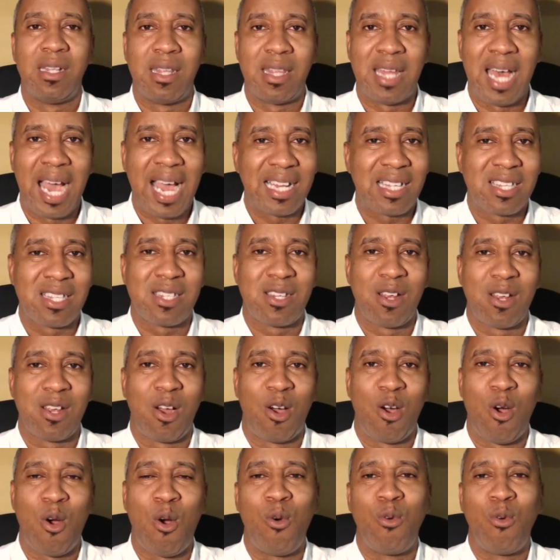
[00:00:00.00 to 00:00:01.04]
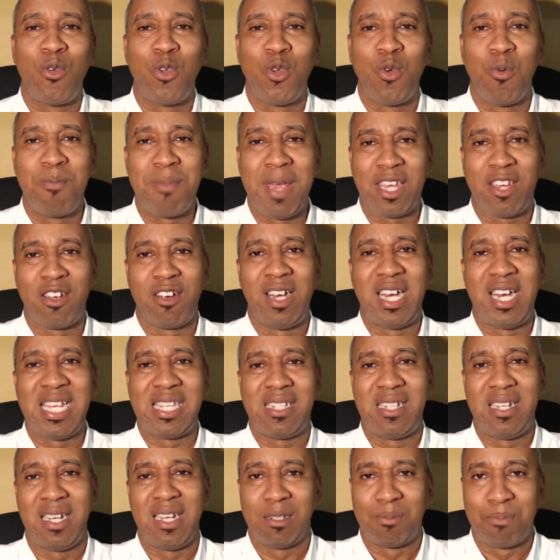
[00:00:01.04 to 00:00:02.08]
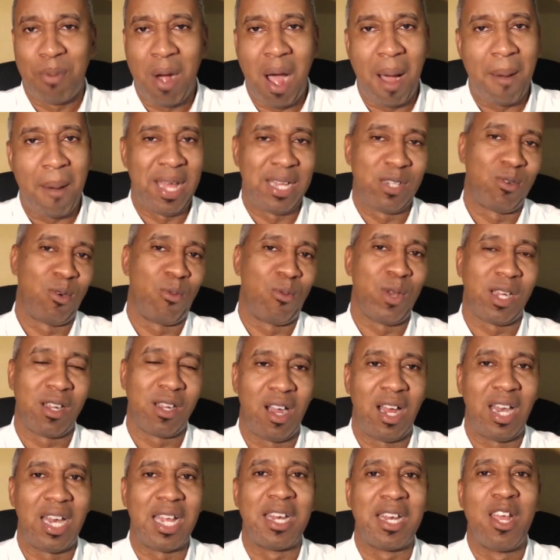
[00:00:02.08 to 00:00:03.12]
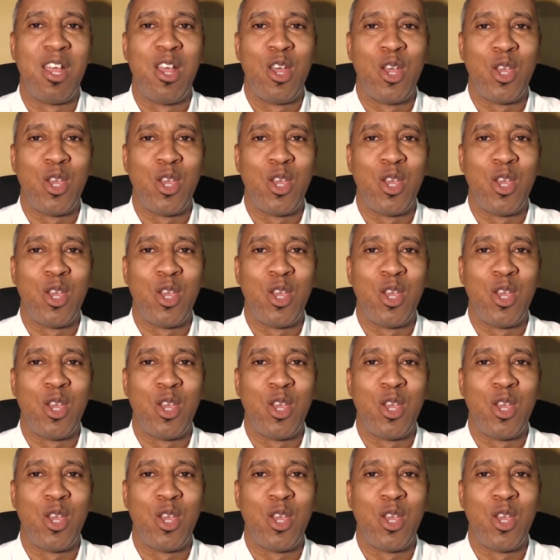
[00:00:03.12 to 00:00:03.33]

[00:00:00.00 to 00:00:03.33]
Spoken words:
That's how you make your listings pop. That's what we call it.